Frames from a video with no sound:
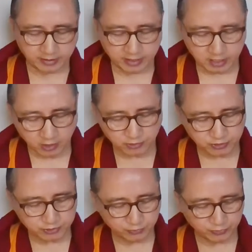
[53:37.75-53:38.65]

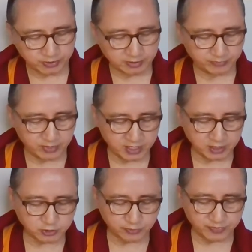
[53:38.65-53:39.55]
encounters with the
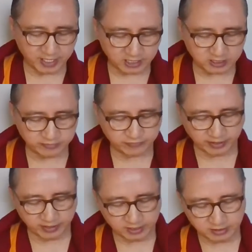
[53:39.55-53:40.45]
beings of negative
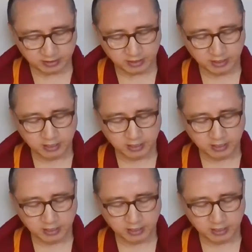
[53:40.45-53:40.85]
character